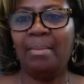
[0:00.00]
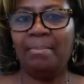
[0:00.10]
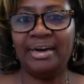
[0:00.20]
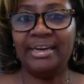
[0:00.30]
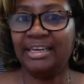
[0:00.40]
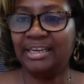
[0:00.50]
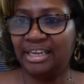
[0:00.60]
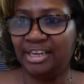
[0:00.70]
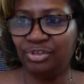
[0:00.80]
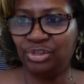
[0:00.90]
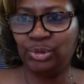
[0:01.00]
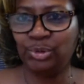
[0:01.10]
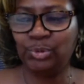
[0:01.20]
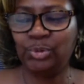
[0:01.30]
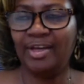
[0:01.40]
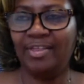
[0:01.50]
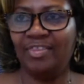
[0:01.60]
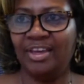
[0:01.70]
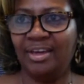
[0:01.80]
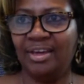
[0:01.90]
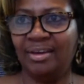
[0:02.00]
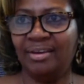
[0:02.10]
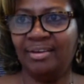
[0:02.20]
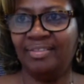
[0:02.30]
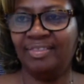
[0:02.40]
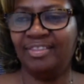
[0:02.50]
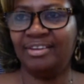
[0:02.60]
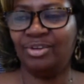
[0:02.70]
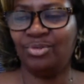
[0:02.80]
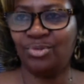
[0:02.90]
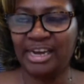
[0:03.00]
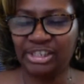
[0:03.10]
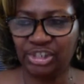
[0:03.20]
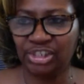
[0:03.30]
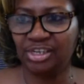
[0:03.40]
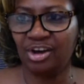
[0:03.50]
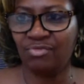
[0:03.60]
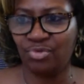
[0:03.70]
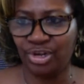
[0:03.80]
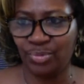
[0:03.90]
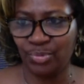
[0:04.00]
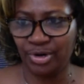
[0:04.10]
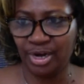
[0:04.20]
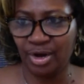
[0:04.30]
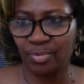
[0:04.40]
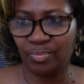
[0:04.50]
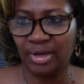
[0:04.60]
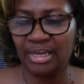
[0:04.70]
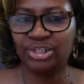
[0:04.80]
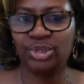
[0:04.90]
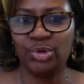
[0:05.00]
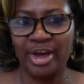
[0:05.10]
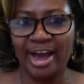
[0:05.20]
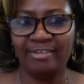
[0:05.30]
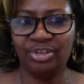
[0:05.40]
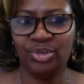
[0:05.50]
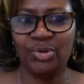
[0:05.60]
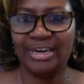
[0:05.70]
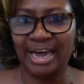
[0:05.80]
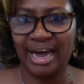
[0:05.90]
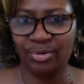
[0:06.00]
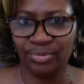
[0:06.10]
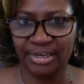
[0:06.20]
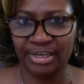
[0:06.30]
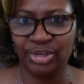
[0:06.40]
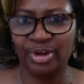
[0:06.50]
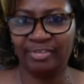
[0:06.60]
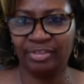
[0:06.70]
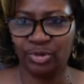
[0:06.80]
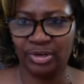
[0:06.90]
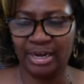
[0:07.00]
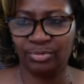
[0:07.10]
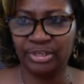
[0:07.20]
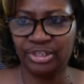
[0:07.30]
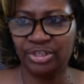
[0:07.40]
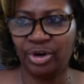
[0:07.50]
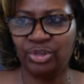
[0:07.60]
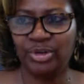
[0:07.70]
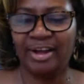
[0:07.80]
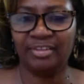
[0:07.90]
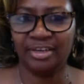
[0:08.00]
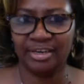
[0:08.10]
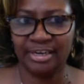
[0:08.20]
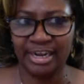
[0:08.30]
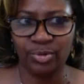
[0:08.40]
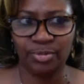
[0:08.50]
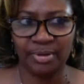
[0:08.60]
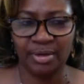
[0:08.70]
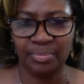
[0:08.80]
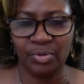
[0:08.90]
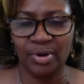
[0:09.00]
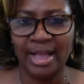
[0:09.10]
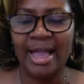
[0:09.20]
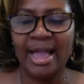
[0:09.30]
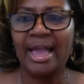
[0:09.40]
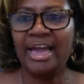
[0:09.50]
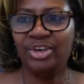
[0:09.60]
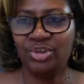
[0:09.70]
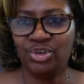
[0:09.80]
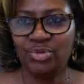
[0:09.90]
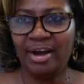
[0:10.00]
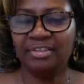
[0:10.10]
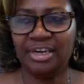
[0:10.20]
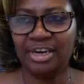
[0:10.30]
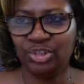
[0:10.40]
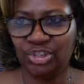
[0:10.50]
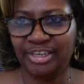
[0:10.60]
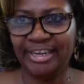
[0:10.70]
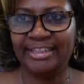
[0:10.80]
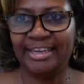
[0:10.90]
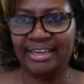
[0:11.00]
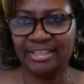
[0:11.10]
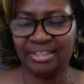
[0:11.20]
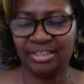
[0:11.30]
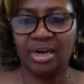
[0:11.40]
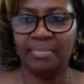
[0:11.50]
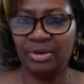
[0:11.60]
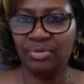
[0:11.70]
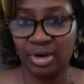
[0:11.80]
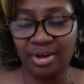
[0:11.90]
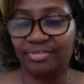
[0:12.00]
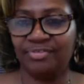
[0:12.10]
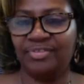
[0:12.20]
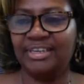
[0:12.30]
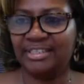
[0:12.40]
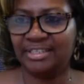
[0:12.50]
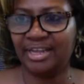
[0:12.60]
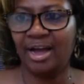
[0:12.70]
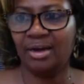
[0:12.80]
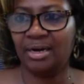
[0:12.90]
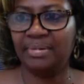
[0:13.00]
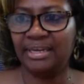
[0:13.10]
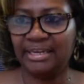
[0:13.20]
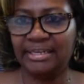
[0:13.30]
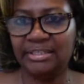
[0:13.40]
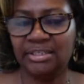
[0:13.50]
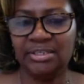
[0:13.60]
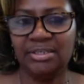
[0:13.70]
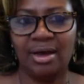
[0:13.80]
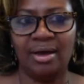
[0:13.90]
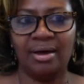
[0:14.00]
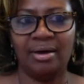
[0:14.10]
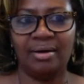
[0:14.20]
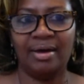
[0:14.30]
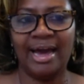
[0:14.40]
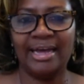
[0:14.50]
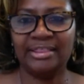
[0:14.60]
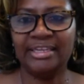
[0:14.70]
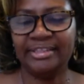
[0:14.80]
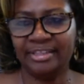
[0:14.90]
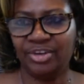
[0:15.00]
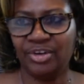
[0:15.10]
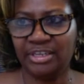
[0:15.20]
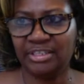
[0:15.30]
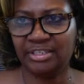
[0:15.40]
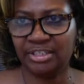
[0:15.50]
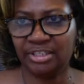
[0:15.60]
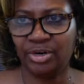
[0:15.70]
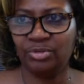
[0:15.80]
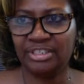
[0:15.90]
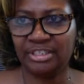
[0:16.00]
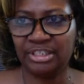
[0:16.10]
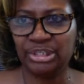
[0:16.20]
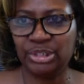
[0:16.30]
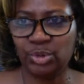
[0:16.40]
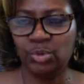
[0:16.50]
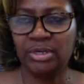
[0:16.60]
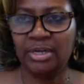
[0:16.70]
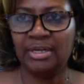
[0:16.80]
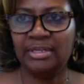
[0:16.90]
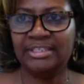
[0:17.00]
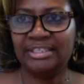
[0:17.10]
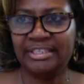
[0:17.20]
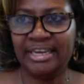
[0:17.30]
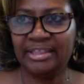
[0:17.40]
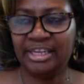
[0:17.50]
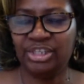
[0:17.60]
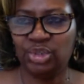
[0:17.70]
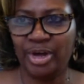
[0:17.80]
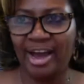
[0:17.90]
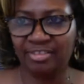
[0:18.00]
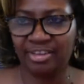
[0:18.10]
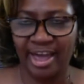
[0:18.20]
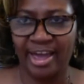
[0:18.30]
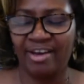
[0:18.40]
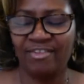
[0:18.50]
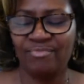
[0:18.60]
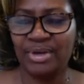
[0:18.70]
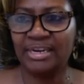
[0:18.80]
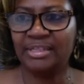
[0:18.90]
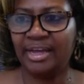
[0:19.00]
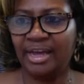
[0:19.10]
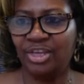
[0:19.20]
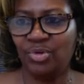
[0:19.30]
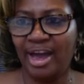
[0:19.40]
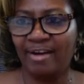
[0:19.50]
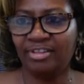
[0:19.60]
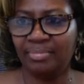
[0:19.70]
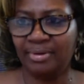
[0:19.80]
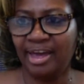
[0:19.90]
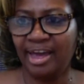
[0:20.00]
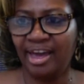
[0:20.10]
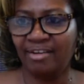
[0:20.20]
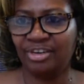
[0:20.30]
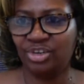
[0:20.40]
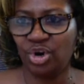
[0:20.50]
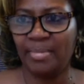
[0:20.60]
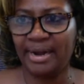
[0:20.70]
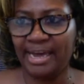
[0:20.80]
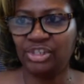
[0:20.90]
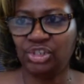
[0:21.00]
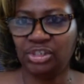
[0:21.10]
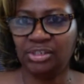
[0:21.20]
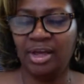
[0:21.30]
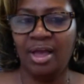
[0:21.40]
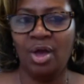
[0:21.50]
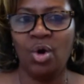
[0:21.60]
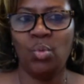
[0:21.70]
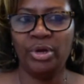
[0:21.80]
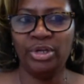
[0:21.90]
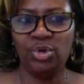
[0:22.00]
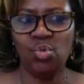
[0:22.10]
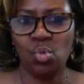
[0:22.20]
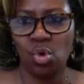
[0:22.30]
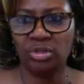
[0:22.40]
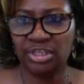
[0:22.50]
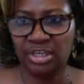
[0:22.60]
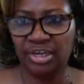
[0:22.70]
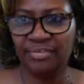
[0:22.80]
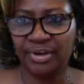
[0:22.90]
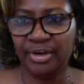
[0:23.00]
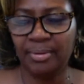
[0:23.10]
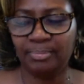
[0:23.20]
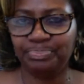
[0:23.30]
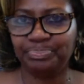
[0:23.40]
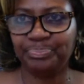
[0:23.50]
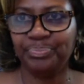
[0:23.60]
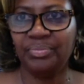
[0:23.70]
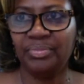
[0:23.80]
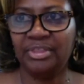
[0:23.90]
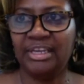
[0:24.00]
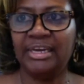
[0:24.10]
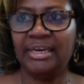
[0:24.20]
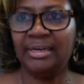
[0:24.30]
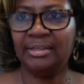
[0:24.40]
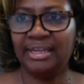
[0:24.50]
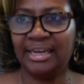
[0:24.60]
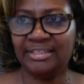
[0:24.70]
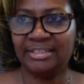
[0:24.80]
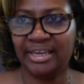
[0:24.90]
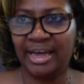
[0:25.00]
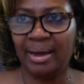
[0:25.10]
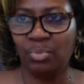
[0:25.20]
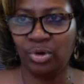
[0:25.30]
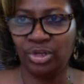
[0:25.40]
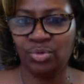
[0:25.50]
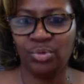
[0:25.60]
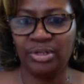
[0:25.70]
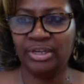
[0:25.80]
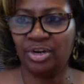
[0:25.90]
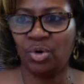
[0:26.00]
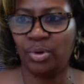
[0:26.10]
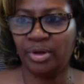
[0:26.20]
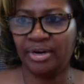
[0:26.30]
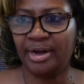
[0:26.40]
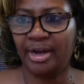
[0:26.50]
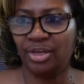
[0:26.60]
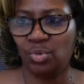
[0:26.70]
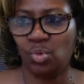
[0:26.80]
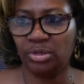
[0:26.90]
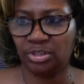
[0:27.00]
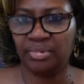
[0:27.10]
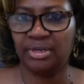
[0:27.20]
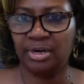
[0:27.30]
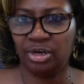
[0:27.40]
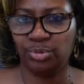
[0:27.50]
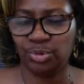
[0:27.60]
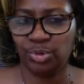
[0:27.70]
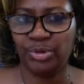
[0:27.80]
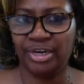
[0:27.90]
but it gives you the the direction of where you want to go. So you have to do a lot of reading, you have to do a lot of research, you have to connect with people, and you do have to understand that it's going to be rough. It's not going to be easy. Uh, I think that is a certain skill set that you have to have, meaning that you have to have determination when you want to give up. Then that's the time when you really know whether or not you want to be an entrepreneur